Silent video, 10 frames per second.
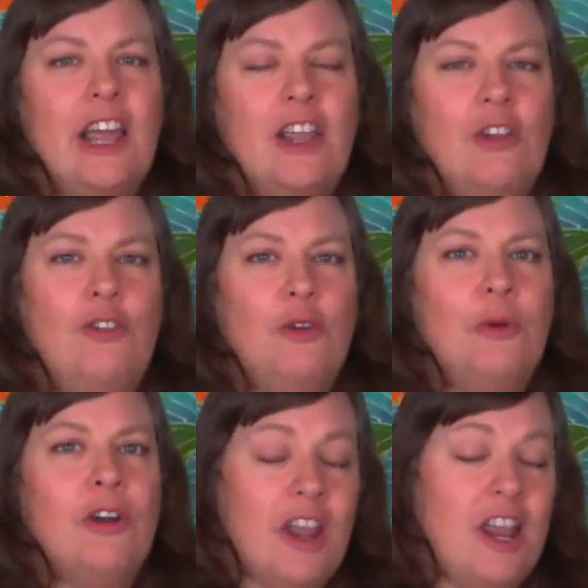a
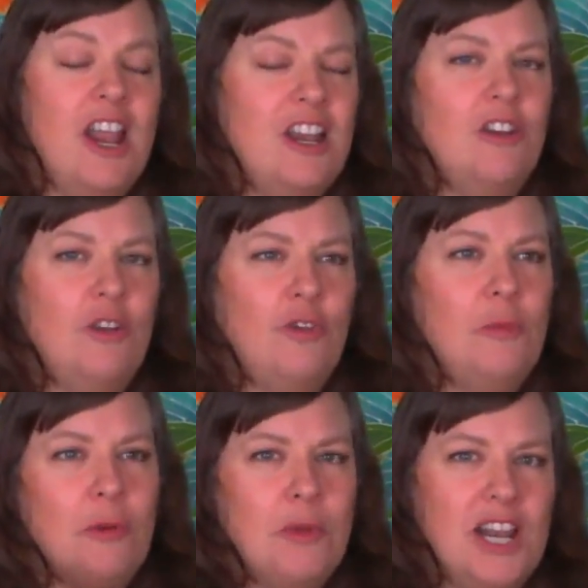Canadian
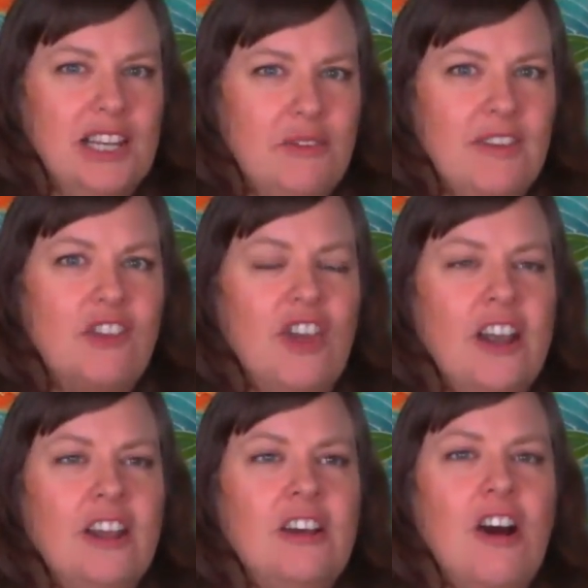YouTuber, but he lives in
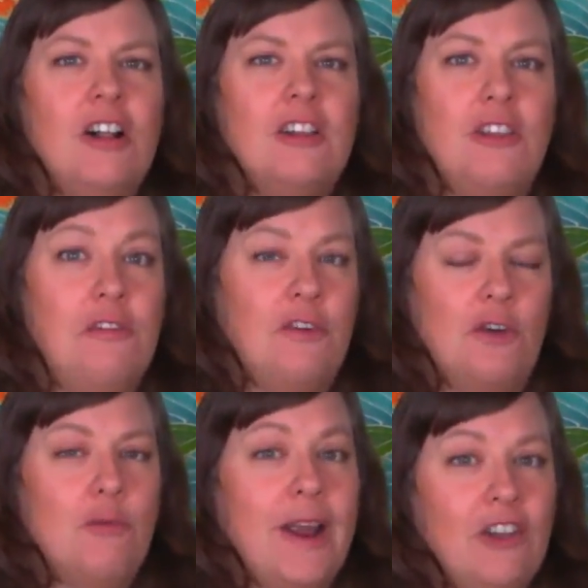China, called The
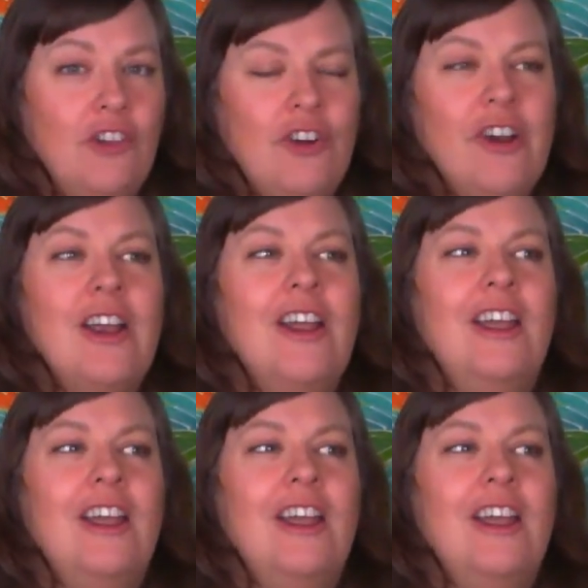Food Ranger.